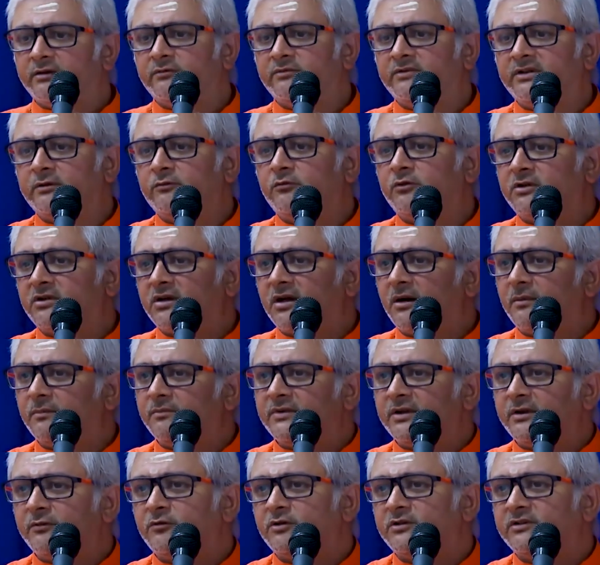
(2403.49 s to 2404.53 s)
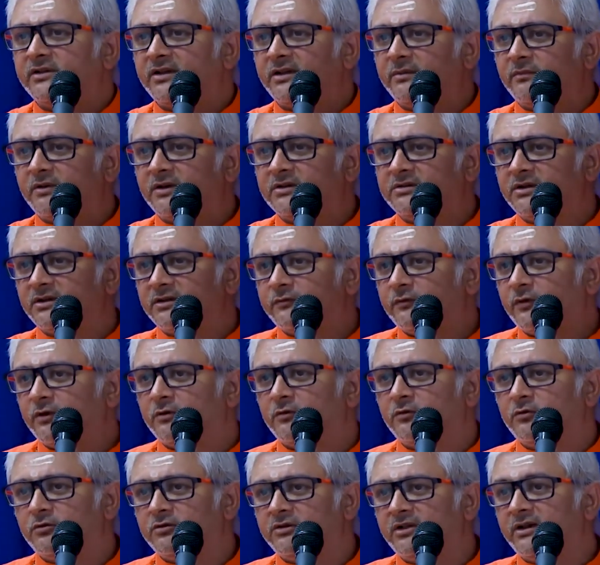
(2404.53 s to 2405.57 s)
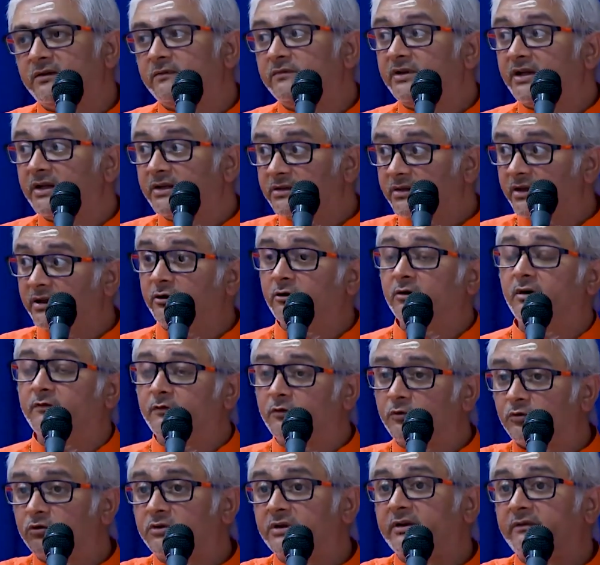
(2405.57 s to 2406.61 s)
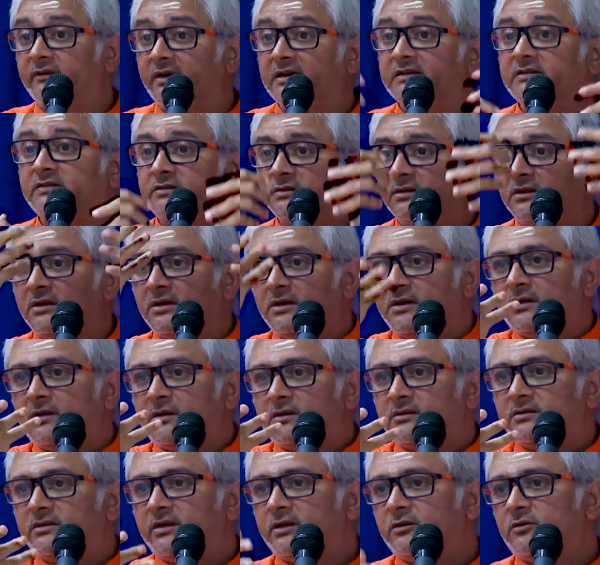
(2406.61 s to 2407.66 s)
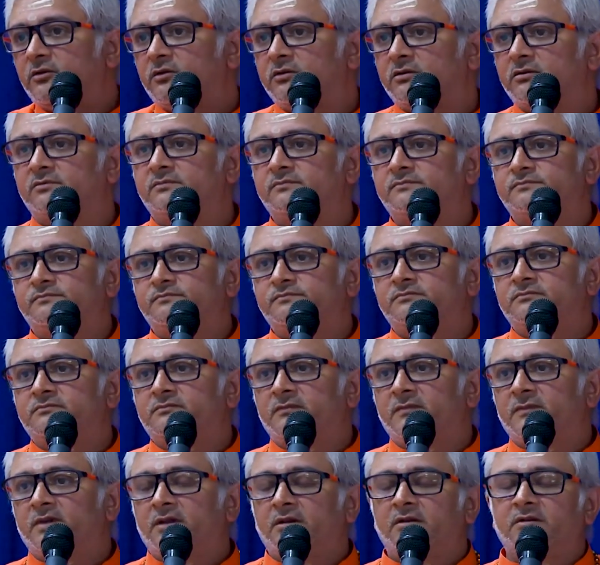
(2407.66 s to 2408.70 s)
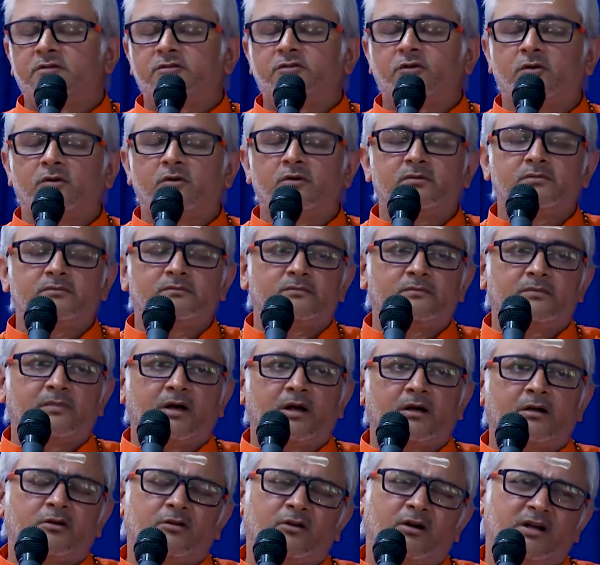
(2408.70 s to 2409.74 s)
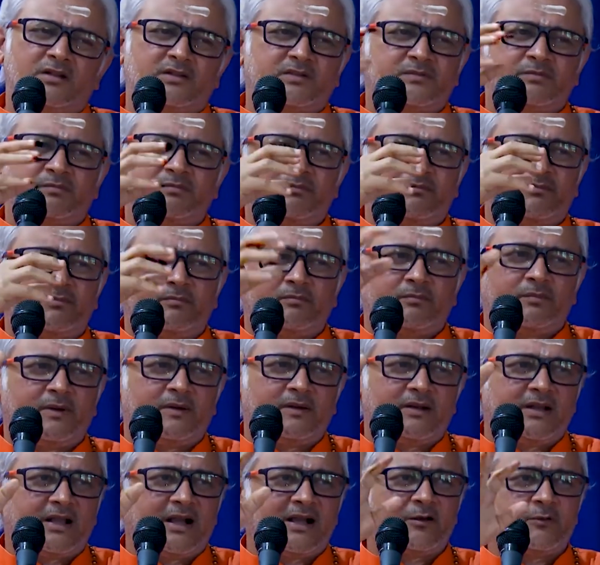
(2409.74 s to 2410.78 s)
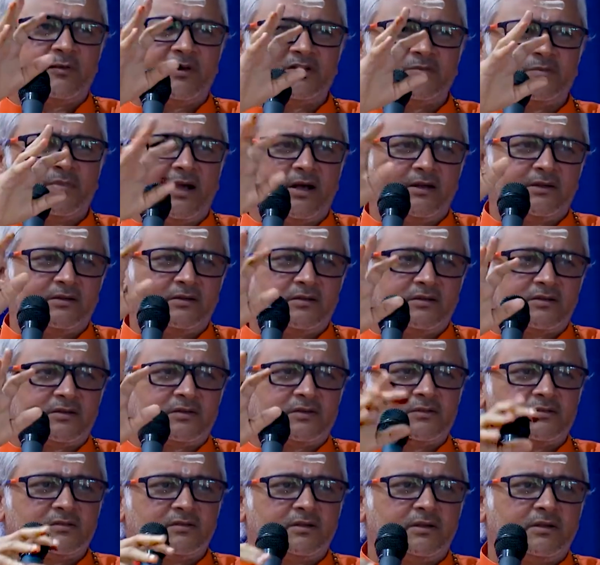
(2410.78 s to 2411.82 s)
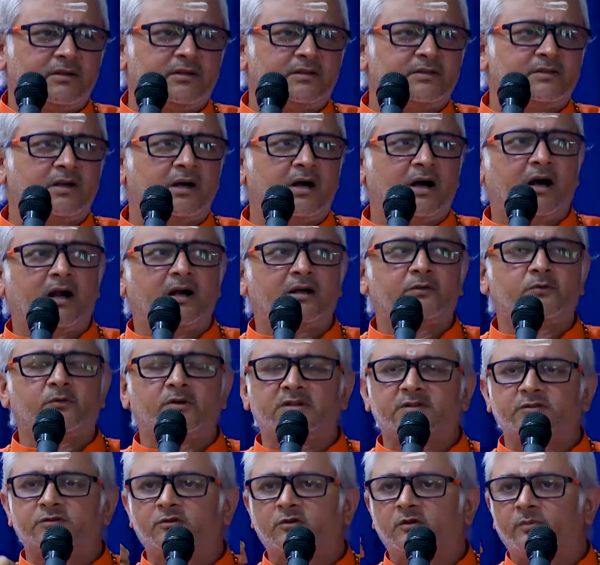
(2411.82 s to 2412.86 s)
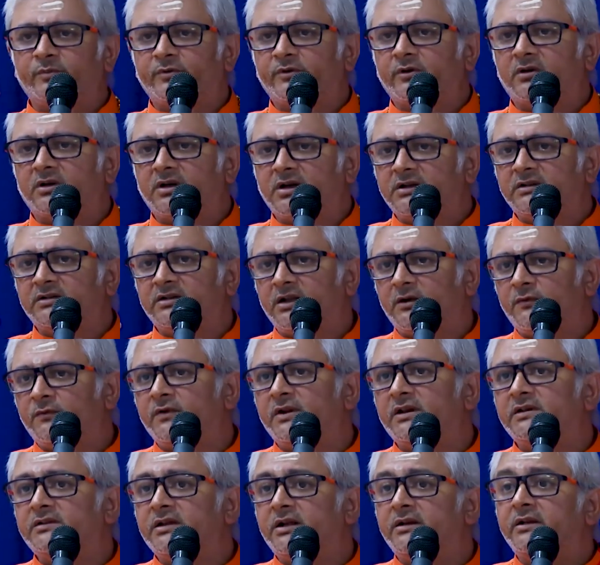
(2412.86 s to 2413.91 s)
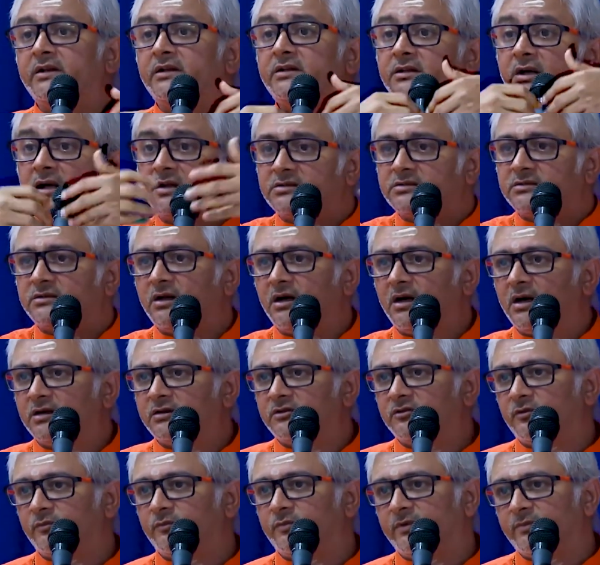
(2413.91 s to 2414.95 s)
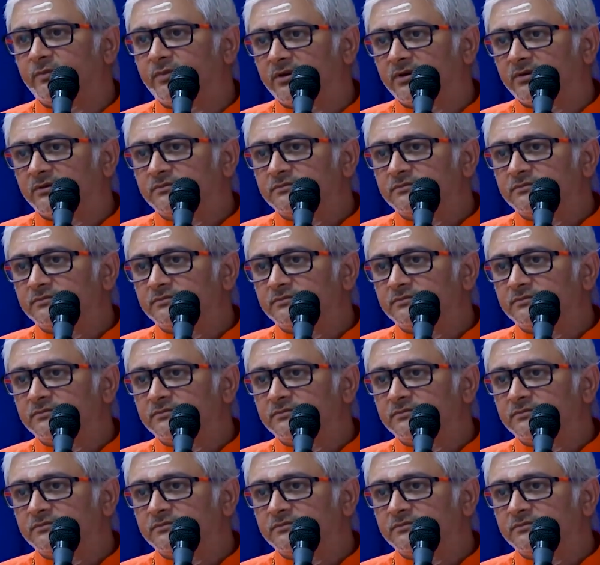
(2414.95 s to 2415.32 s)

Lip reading: They would come, they would sing bhajans for Gurudev. They think of Gurudev as their own. So across language barriers, his heart was so pure and selfless that he touched the hearts of people.